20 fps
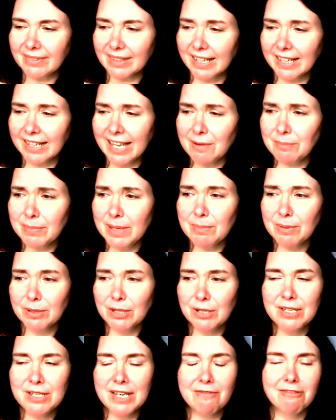Again, people
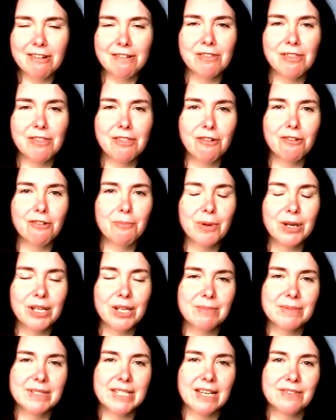who never even thought of putting
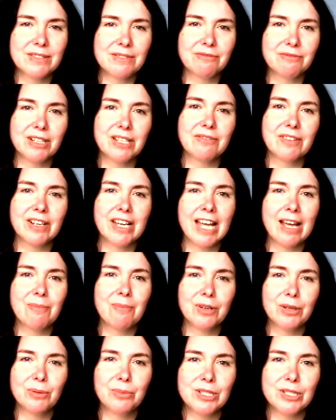themselves in front of a
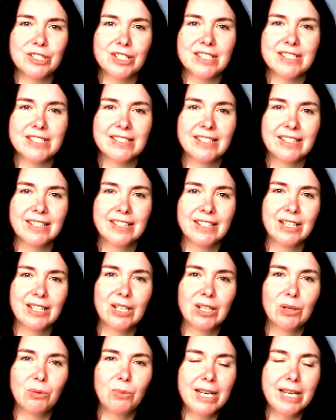camera were just
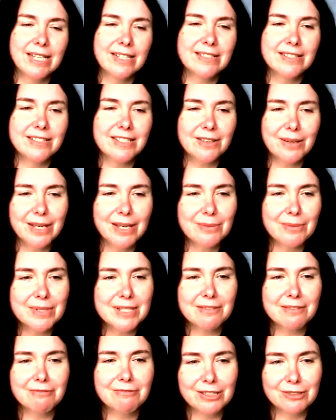willing to do it. It was
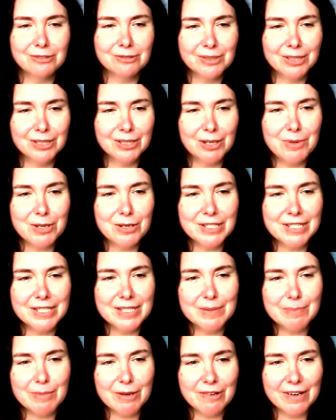a real community
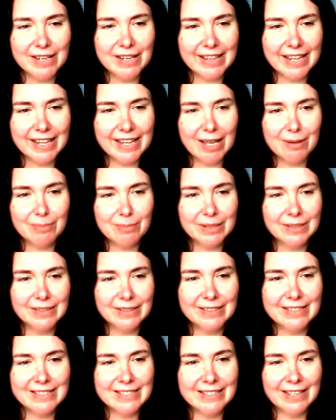spirit that
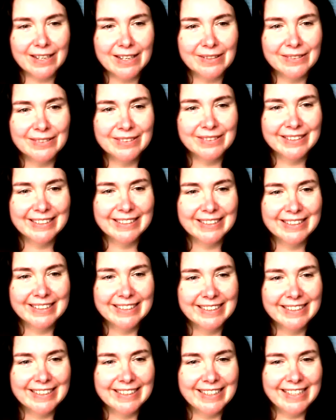happened. So
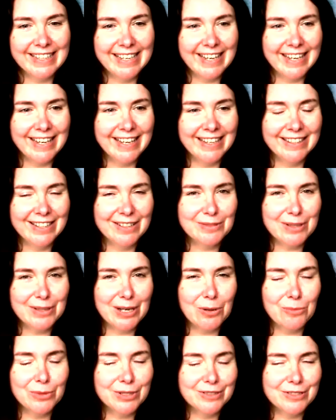yeah,
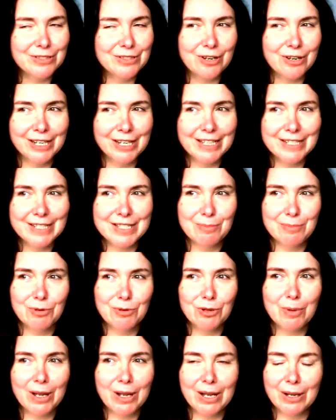I would try and list them
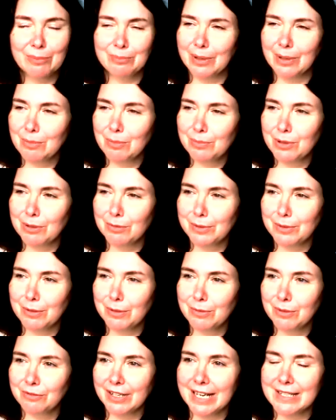all, but I probably
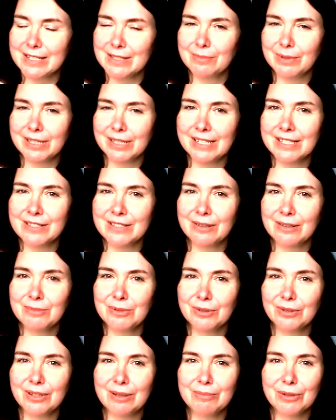would forget somebody, so I'm
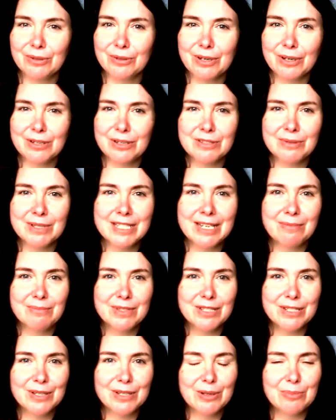not going to
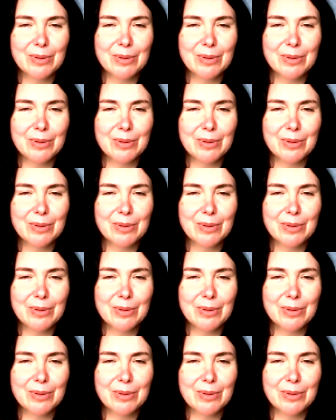attempt to.